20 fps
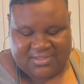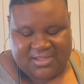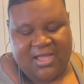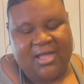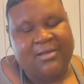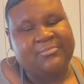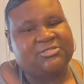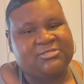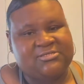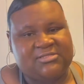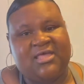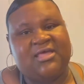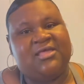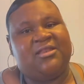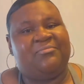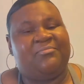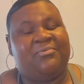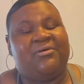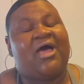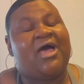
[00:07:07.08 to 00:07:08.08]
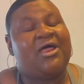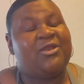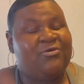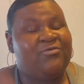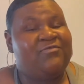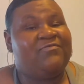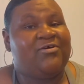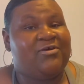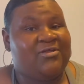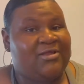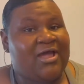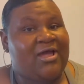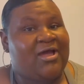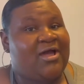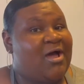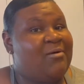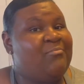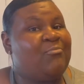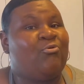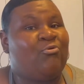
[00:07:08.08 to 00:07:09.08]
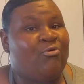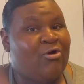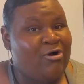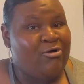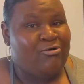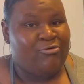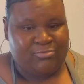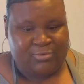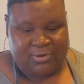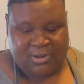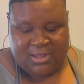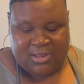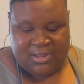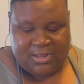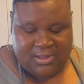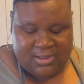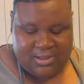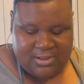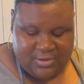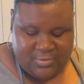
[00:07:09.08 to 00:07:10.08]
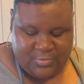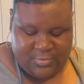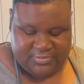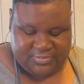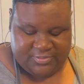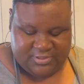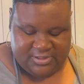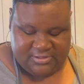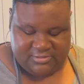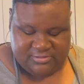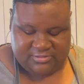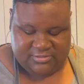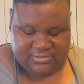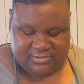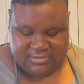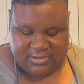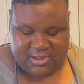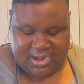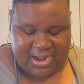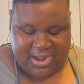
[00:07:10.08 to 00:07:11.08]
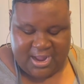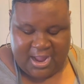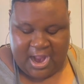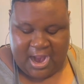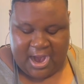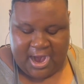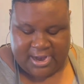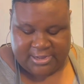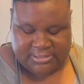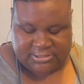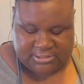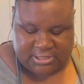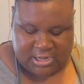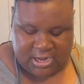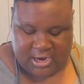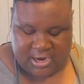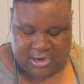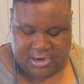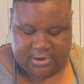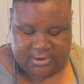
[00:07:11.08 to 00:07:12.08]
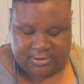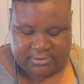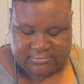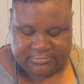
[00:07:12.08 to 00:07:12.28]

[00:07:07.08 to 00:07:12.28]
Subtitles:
I'm just kidding, but I do feel like I'm grown with this cast iron.